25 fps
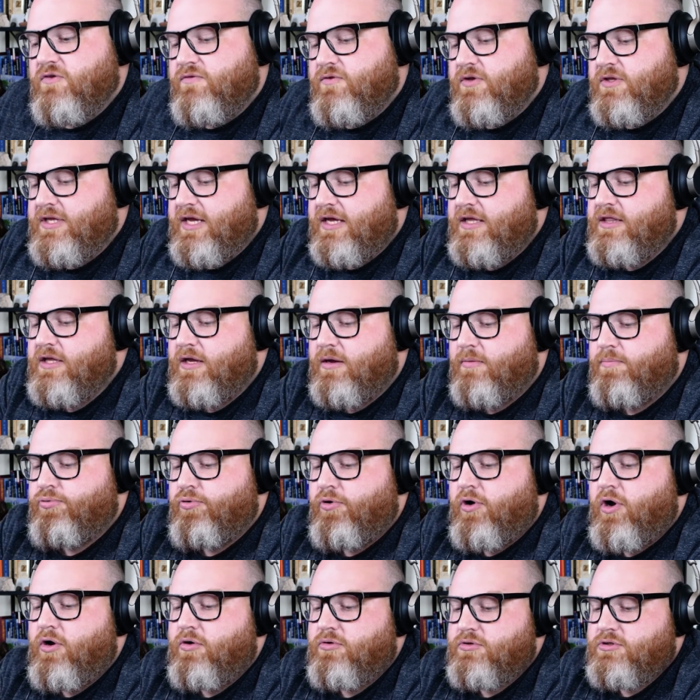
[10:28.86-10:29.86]
So if you take the
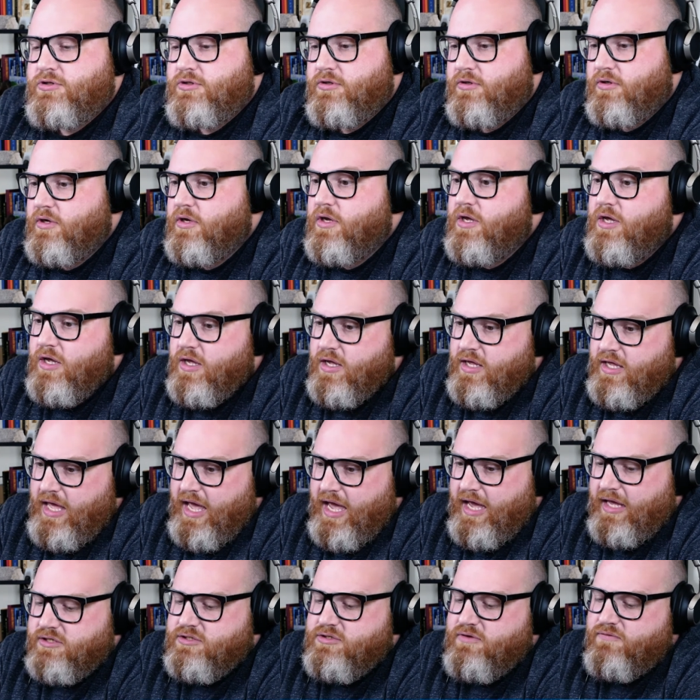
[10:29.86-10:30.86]
approach. Right.
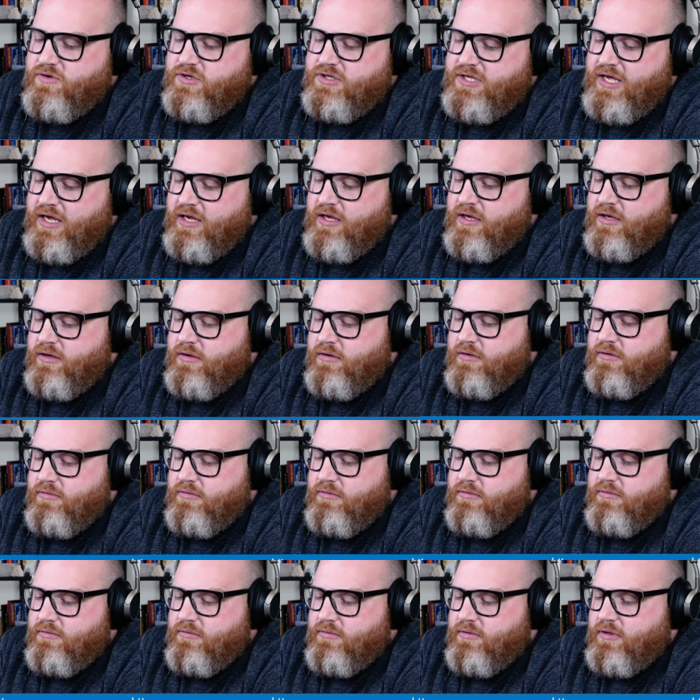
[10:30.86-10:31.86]
Yeah. So if you're taking
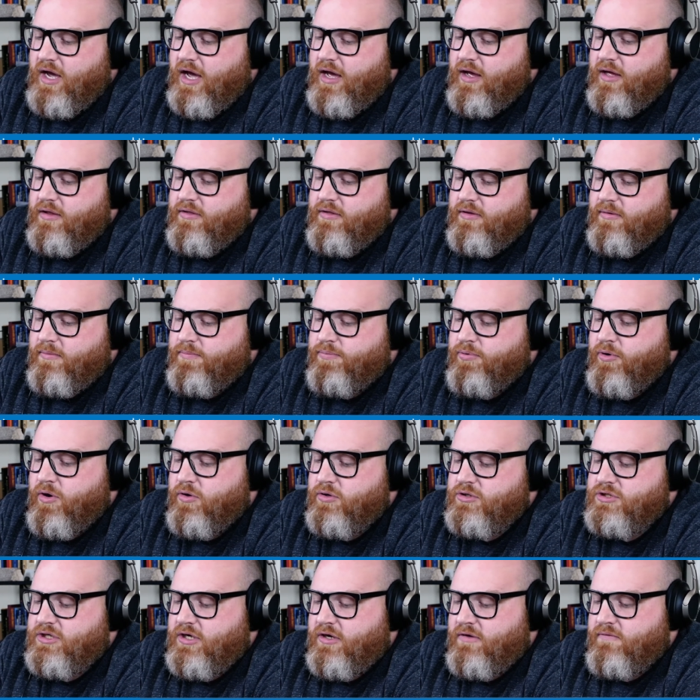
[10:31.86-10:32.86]
the
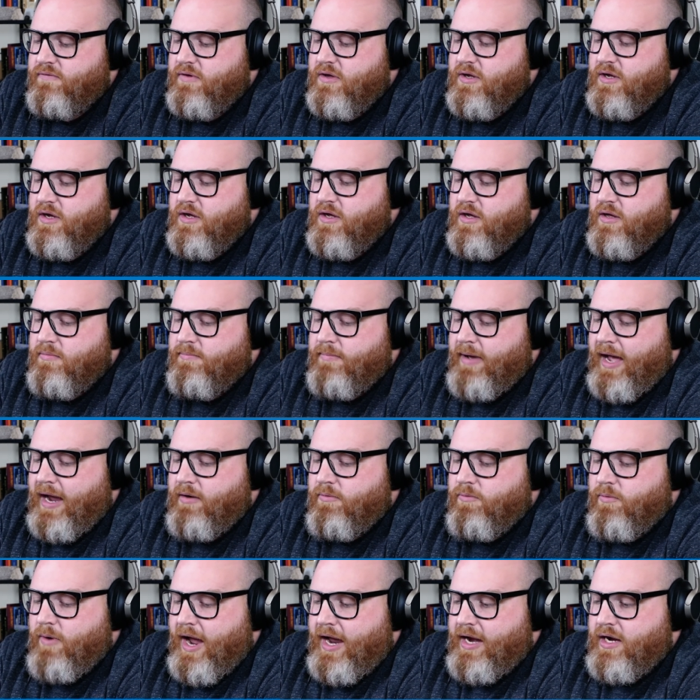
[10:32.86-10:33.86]
approach of my
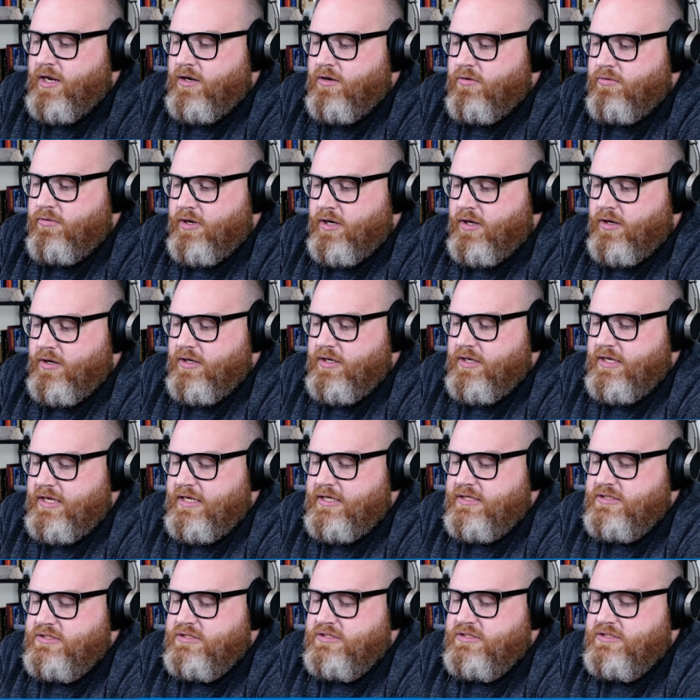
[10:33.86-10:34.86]
writing career
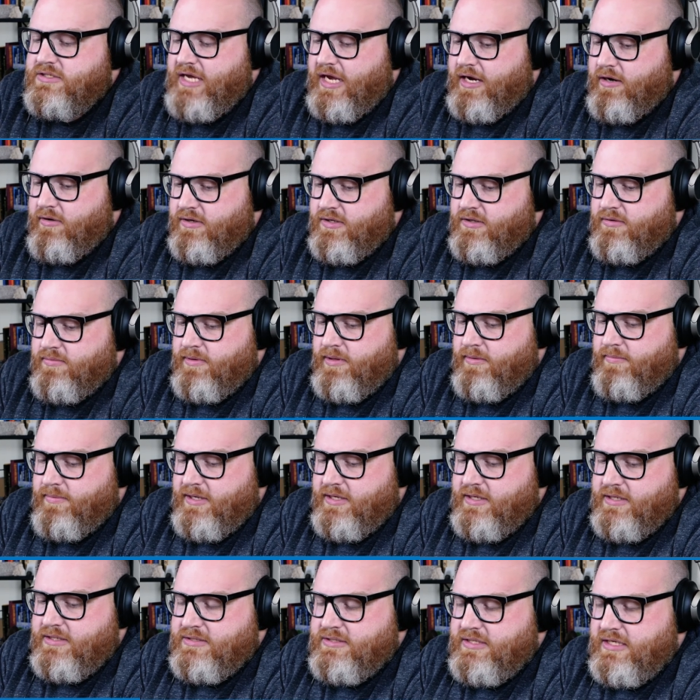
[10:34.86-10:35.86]
is sacred to me
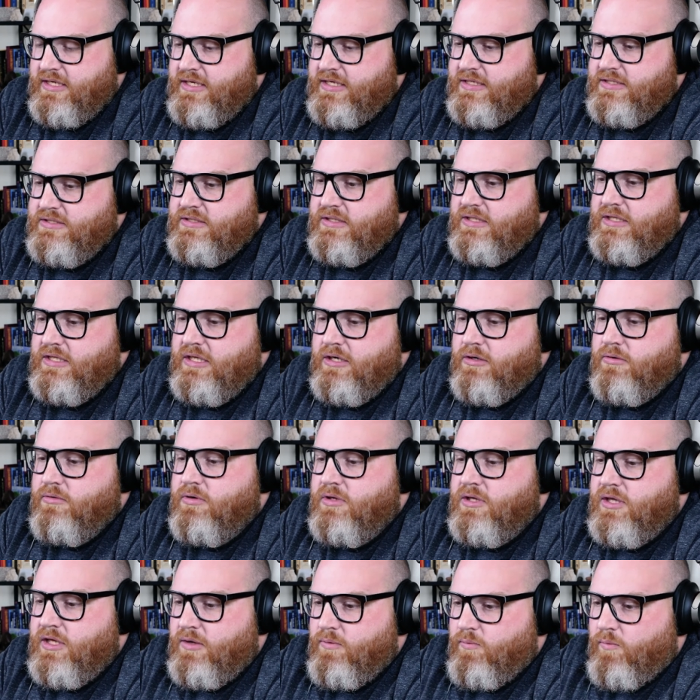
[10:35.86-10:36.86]
because it is
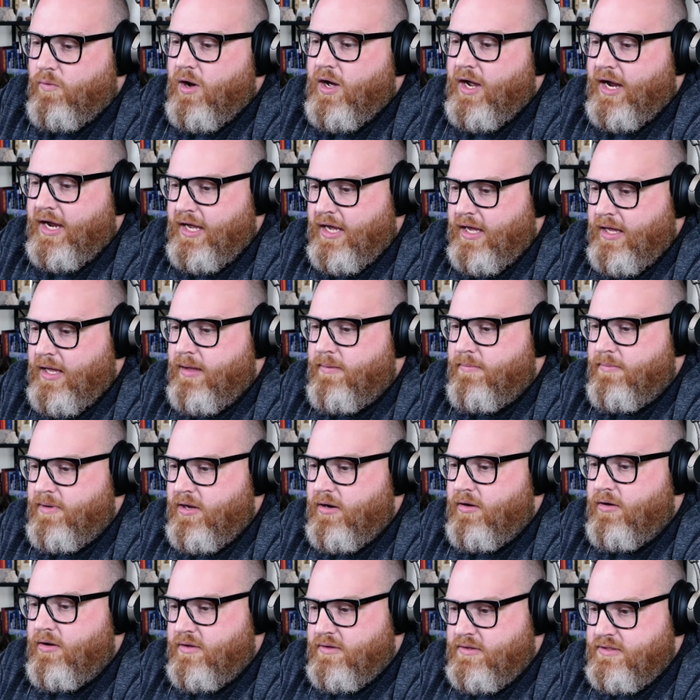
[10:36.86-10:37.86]
literally why I am
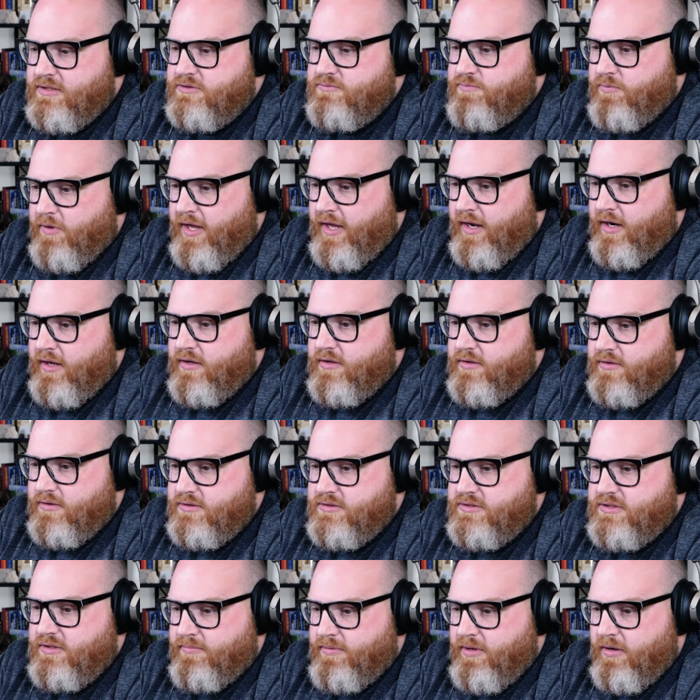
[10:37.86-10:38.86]
here on this planet,
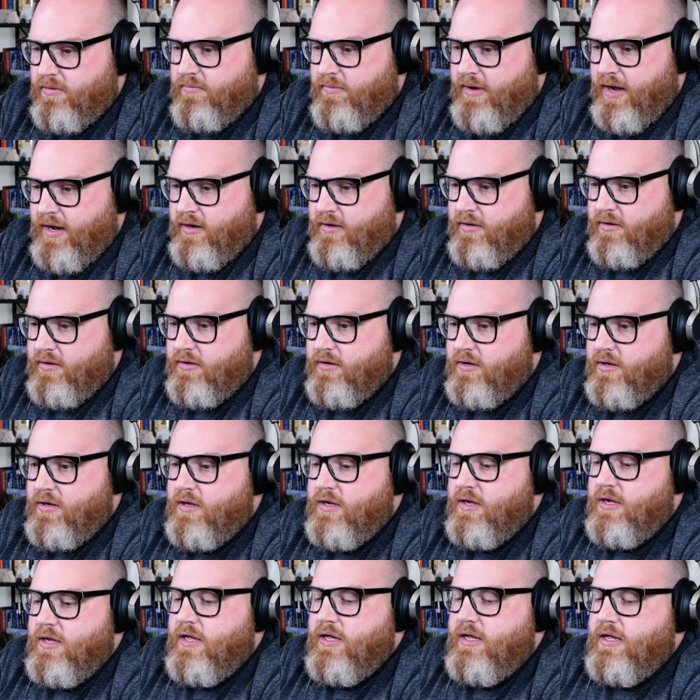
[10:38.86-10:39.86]
is to be a writer,
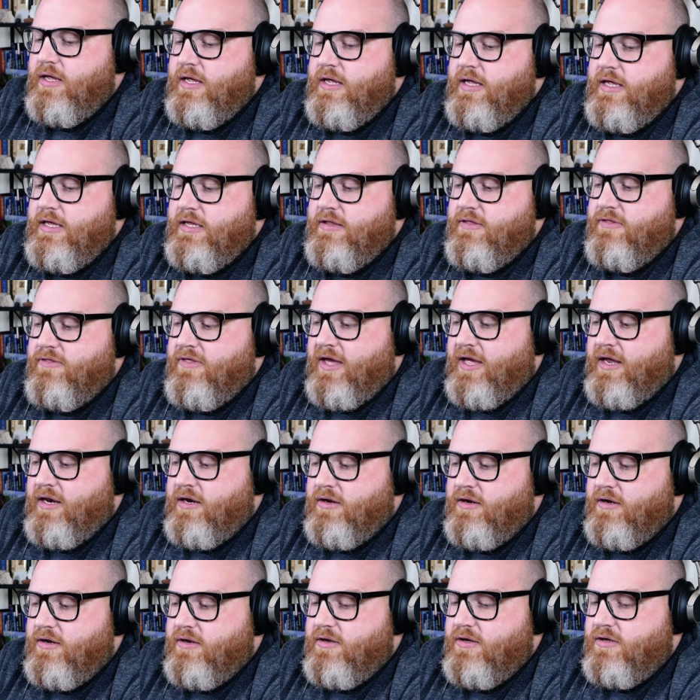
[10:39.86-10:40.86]

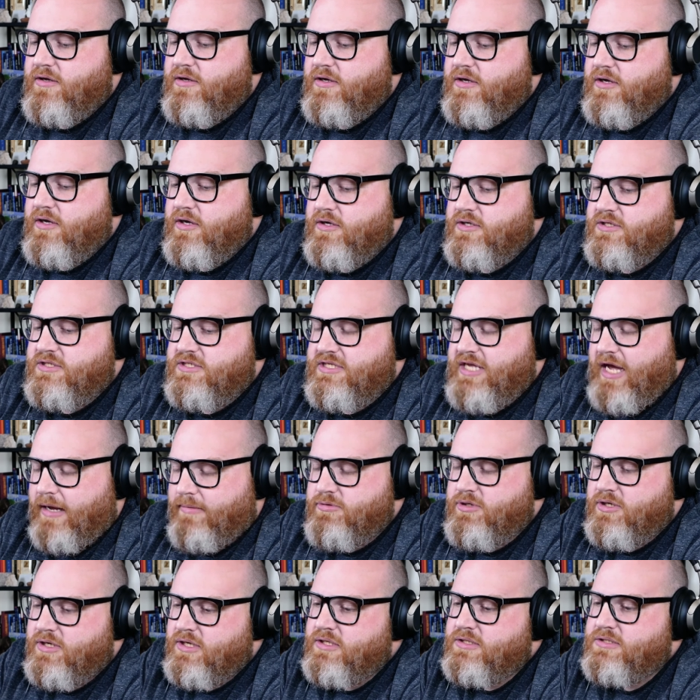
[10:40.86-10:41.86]
then stop
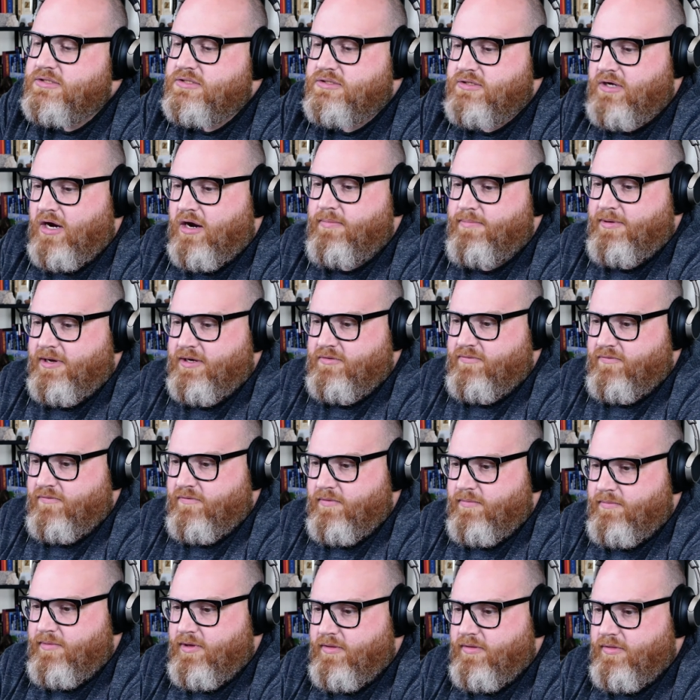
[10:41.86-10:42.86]
drinking Starbucks for
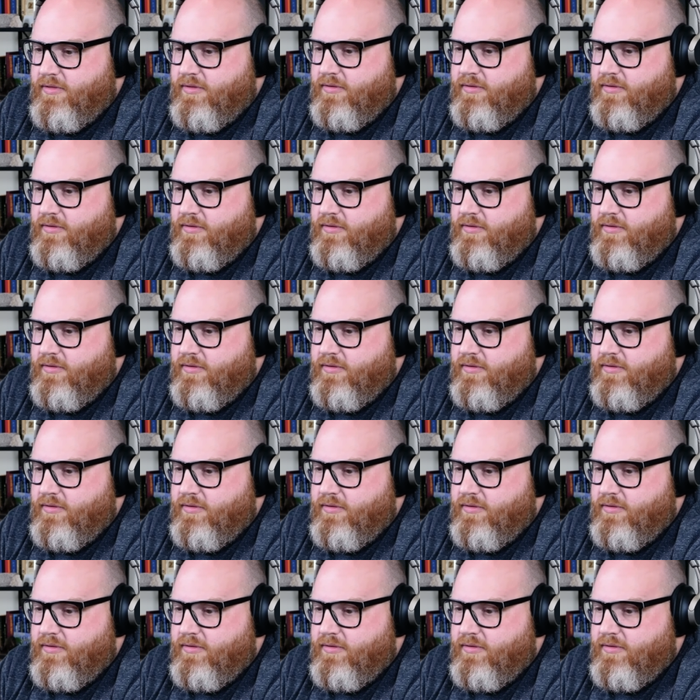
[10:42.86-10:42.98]
a month.